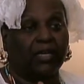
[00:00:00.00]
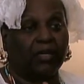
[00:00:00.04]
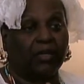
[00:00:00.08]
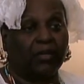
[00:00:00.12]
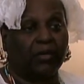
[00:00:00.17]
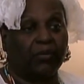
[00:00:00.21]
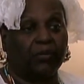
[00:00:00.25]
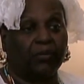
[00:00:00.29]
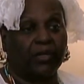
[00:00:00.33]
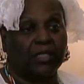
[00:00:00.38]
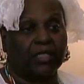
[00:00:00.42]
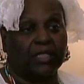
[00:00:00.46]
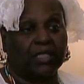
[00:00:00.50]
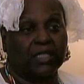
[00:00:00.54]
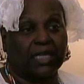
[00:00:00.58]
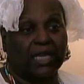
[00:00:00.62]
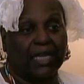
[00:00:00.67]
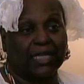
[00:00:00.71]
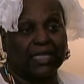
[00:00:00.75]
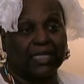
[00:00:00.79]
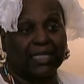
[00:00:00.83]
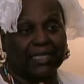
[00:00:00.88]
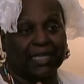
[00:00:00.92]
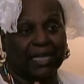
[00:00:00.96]
In other words,
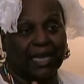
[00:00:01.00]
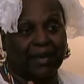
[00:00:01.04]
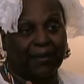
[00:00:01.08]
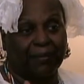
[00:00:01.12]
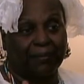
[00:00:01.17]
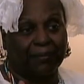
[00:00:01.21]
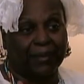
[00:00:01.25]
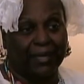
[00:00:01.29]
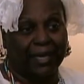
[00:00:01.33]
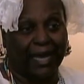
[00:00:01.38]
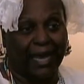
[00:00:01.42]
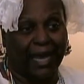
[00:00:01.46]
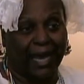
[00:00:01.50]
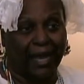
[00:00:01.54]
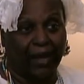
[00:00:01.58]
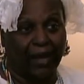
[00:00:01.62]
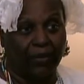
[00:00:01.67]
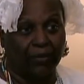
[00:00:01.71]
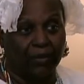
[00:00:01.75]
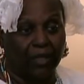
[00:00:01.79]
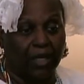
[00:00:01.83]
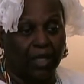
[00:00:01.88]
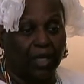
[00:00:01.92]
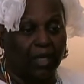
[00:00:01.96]
take Sambi
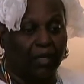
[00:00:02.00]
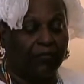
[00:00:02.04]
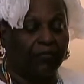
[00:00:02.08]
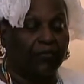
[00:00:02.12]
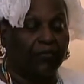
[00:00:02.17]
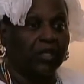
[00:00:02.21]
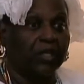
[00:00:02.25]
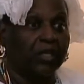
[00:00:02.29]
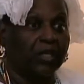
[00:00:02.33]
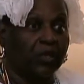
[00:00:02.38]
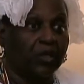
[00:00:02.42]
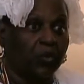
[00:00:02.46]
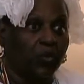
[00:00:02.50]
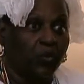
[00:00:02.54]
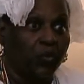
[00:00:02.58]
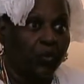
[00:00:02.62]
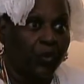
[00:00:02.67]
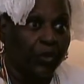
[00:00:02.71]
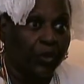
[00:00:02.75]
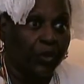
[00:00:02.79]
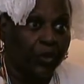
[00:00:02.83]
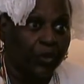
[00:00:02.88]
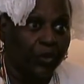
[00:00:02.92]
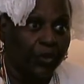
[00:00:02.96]
out of the little
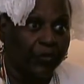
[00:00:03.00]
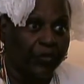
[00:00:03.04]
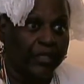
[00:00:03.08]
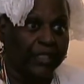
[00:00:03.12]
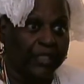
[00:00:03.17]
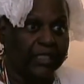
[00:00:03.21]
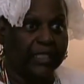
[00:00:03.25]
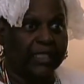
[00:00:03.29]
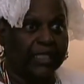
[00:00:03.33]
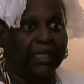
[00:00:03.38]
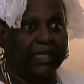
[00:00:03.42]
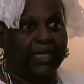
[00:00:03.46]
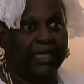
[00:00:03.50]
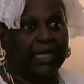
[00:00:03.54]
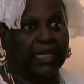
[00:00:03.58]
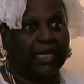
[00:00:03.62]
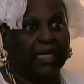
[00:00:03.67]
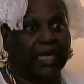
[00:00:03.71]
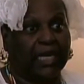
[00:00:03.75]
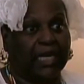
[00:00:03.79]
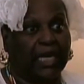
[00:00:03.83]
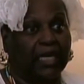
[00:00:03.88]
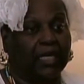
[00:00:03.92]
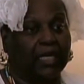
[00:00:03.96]
world that's in the
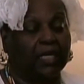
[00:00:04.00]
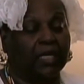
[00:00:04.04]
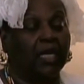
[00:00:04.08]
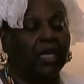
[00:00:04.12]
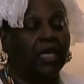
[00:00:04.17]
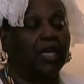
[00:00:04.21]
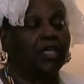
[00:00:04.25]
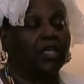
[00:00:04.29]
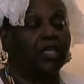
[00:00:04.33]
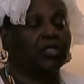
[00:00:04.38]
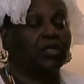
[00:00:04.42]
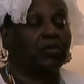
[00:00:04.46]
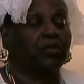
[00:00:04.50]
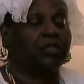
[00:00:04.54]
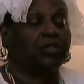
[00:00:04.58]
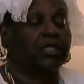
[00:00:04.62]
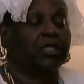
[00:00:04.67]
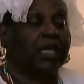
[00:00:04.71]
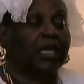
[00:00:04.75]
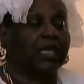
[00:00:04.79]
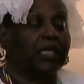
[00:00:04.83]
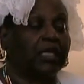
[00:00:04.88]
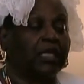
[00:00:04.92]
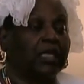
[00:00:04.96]
Nganga. So
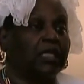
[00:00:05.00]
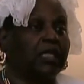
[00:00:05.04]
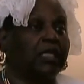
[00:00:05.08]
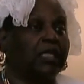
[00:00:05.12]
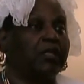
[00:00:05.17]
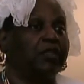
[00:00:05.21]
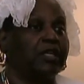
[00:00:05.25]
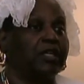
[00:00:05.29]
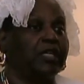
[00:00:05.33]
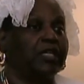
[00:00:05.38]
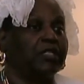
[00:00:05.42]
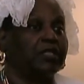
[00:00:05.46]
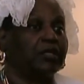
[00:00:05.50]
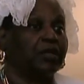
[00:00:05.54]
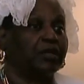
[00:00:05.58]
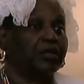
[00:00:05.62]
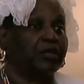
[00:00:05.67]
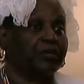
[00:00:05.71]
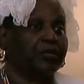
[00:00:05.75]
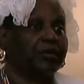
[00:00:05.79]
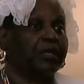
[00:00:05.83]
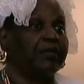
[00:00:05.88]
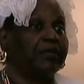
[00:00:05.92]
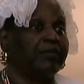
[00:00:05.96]
technically, these are
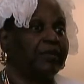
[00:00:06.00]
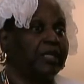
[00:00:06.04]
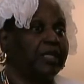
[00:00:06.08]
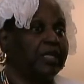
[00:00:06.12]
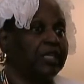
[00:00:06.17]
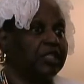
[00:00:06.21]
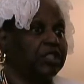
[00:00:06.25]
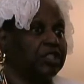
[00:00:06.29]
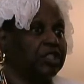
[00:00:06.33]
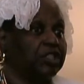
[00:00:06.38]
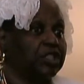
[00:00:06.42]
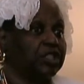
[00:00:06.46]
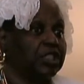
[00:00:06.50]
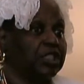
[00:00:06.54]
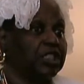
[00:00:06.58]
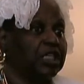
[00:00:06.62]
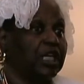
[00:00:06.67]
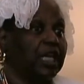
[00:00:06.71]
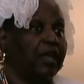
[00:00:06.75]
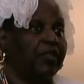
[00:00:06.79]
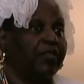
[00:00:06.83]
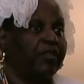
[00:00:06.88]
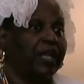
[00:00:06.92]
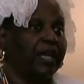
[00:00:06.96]
three religions
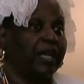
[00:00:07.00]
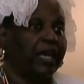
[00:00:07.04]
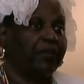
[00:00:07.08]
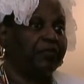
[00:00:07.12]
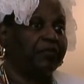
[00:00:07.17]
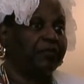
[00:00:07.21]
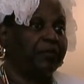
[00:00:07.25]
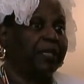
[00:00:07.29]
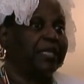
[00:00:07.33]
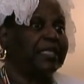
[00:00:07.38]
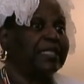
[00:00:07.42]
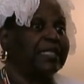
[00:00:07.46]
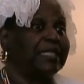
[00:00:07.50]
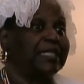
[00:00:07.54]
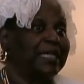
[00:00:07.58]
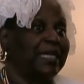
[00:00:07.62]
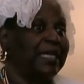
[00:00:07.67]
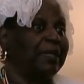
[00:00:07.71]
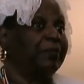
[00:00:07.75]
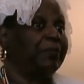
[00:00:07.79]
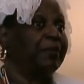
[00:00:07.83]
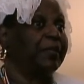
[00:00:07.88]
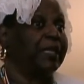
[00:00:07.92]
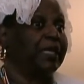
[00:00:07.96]
that I've been
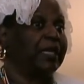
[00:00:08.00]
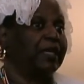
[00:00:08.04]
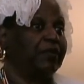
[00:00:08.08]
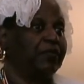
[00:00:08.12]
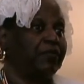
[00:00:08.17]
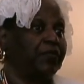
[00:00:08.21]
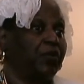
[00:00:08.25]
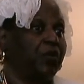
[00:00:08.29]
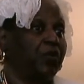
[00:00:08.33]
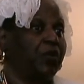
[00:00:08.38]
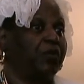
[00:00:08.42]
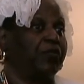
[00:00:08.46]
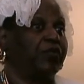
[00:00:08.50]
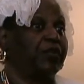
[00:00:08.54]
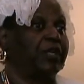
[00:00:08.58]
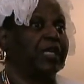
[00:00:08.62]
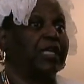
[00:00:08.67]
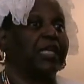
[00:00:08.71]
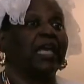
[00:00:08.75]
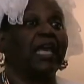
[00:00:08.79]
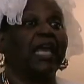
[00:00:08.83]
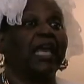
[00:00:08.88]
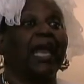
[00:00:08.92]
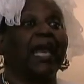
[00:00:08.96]
deeply involved
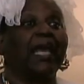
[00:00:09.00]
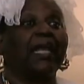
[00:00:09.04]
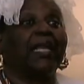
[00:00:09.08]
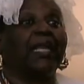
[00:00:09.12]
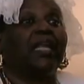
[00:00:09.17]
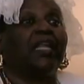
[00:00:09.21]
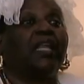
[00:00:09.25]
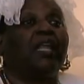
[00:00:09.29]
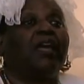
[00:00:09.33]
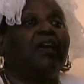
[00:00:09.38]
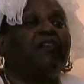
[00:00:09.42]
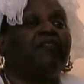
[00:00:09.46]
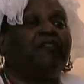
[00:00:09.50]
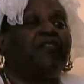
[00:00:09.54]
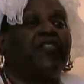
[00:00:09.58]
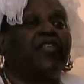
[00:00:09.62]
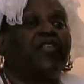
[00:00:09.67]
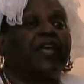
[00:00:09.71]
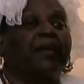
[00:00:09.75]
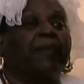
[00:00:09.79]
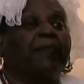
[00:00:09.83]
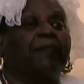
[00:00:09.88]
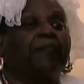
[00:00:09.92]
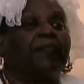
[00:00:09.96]
in, and I love
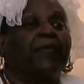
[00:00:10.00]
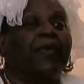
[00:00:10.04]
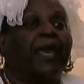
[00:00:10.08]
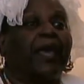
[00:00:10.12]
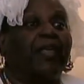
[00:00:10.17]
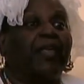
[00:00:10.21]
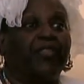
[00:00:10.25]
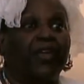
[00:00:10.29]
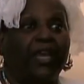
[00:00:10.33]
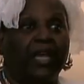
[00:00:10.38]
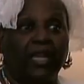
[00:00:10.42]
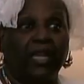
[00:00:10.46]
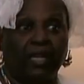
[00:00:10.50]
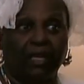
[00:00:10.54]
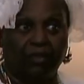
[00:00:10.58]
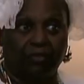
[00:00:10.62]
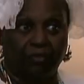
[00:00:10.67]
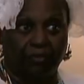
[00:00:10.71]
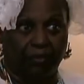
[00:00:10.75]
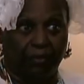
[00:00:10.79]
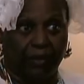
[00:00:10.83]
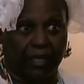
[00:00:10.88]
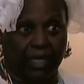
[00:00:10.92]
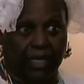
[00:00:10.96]
them, and they
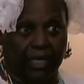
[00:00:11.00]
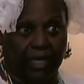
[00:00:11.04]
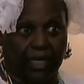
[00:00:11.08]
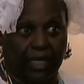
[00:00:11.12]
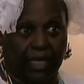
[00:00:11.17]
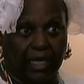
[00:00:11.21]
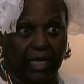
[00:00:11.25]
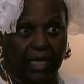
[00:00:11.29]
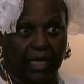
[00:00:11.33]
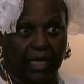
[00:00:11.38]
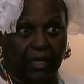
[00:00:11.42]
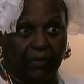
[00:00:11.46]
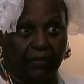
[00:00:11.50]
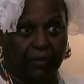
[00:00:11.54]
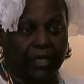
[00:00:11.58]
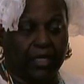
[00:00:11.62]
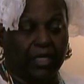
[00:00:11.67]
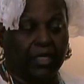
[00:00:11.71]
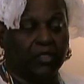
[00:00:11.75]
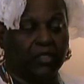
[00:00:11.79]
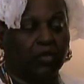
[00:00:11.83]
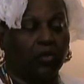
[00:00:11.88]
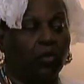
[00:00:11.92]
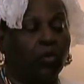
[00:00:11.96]
love me.
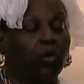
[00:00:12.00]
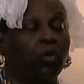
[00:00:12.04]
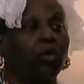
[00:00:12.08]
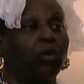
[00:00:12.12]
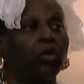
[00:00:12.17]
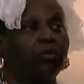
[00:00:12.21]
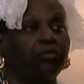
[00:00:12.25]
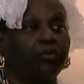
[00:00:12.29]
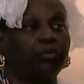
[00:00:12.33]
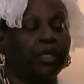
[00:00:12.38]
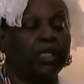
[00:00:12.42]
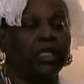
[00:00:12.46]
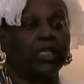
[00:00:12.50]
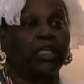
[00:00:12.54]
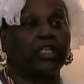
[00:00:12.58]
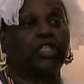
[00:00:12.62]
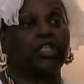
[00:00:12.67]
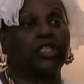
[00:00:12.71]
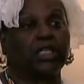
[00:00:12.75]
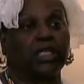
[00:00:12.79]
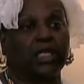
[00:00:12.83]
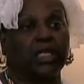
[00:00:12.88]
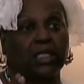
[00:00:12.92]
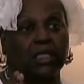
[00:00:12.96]
Because all
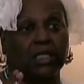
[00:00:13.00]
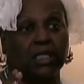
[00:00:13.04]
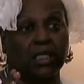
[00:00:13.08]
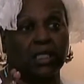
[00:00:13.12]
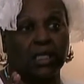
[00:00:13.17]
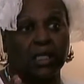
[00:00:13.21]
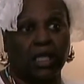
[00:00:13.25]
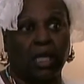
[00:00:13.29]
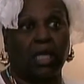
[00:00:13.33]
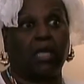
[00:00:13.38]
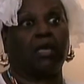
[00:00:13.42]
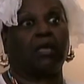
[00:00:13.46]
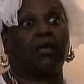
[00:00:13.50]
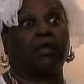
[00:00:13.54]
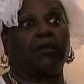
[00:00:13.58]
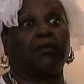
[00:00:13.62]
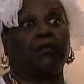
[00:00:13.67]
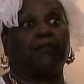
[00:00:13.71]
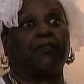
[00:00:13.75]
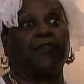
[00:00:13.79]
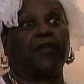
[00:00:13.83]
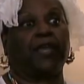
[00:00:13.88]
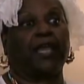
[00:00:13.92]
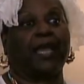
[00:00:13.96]
religion is
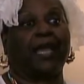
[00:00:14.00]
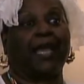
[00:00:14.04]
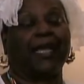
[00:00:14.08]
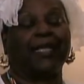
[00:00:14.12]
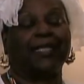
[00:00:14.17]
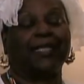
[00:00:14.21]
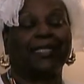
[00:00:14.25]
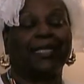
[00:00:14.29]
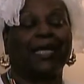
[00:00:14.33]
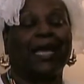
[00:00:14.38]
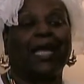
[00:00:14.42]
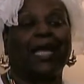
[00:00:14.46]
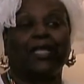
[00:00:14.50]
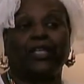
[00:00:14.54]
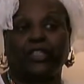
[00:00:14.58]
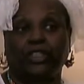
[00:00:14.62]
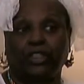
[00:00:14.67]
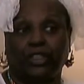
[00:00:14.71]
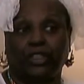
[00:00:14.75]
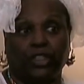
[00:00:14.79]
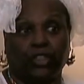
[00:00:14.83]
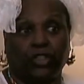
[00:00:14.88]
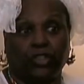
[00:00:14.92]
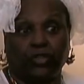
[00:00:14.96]
love and
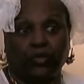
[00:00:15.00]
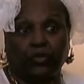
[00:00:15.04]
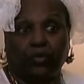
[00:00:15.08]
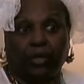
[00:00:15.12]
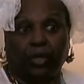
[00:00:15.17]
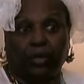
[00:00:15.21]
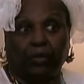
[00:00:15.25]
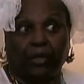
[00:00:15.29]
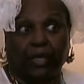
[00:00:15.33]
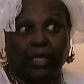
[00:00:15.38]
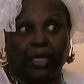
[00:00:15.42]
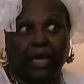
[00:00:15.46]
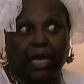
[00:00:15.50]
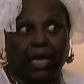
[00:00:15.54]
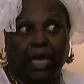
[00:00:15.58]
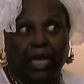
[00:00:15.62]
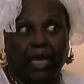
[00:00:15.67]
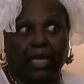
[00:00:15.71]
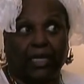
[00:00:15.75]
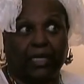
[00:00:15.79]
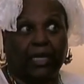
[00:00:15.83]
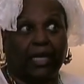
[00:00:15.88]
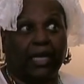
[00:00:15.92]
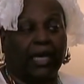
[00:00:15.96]
knowledge that you are a
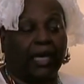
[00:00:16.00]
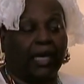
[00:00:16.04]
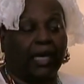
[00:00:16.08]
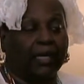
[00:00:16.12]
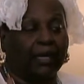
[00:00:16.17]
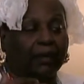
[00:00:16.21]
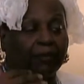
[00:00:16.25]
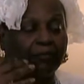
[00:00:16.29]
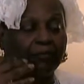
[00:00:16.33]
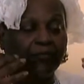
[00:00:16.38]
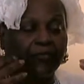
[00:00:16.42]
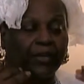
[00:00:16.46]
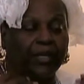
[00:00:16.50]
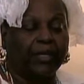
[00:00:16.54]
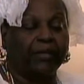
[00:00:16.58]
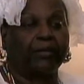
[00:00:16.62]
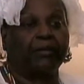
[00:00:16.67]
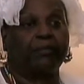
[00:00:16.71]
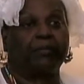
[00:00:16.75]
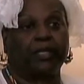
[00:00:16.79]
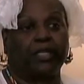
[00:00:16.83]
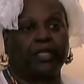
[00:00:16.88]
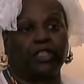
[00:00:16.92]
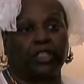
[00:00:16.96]
God. And I'm
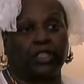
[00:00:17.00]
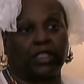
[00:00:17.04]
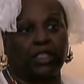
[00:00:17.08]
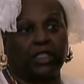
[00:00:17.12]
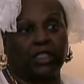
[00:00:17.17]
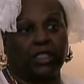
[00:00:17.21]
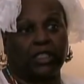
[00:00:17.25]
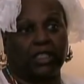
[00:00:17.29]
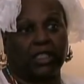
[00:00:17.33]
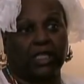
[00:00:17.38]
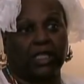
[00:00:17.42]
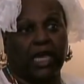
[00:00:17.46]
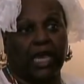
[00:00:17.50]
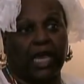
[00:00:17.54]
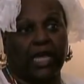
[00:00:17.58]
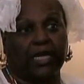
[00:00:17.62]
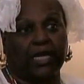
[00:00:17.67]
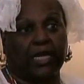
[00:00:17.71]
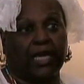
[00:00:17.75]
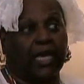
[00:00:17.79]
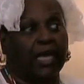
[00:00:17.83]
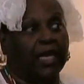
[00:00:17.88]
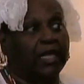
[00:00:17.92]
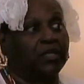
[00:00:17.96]
very much into that,
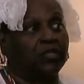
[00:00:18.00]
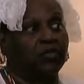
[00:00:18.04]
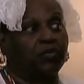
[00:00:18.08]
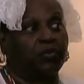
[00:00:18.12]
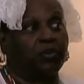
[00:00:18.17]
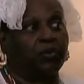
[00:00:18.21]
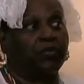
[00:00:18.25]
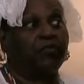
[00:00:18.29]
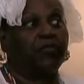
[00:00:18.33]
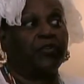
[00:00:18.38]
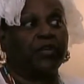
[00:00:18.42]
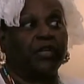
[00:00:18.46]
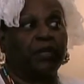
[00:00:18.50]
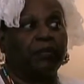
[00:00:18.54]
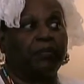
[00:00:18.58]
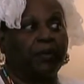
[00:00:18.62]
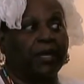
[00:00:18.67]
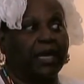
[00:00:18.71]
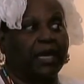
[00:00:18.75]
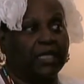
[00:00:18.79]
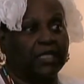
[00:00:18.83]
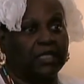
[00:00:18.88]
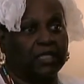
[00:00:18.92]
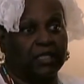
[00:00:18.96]
and it's been very
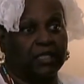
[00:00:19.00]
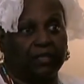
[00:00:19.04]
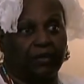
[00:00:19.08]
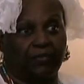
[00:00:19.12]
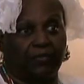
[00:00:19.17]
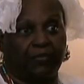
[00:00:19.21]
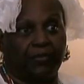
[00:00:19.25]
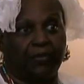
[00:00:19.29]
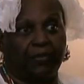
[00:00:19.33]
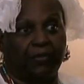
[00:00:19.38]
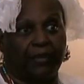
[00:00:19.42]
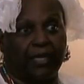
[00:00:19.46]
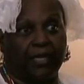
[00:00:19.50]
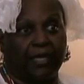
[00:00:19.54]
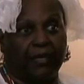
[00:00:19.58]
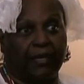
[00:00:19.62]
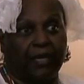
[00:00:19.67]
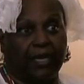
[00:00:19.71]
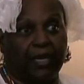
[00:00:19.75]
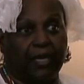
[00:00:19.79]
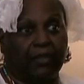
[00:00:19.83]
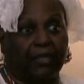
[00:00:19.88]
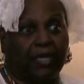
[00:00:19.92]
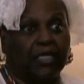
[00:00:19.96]
positive for me.
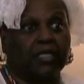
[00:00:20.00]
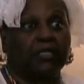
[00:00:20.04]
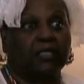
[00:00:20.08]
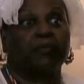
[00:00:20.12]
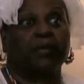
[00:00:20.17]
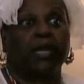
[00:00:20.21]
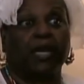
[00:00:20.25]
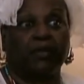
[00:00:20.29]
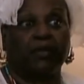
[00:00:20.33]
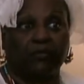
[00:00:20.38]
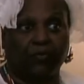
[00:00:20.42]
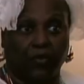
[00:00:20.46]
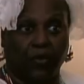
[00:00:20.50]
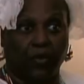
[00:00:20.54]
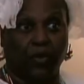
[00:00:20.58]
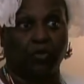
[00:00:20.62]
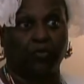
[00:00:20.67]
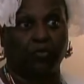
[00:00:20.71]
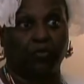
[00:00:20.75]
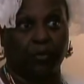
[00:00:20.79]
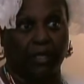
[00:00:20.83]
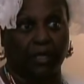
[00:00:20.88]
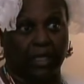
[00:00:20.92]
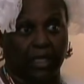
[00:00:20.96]
That's my
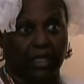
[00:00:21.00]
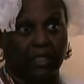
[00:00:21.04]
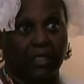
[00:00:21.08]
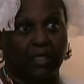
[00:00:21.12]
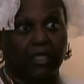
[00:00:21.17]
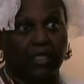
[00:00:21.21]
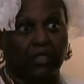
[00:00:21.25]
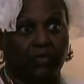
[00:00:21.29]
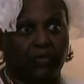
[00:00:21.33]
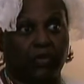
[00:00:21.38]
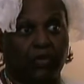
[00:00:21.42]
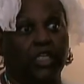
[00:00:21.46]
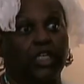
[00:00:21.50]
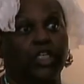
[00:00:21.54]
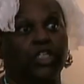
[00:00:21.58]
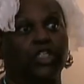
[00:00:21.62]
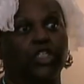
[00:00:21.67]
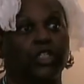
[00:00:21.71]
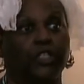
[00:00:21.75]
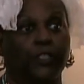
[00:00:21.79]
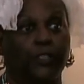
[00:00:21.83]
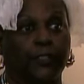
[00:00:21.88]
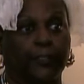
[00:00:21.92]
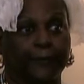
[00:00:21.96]
involvement in these
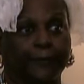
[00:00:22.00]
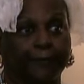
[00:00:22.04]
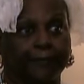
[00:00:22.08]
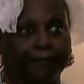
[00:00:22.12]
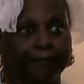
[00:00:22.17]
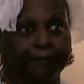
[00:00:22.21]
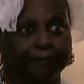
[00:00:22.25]
religions.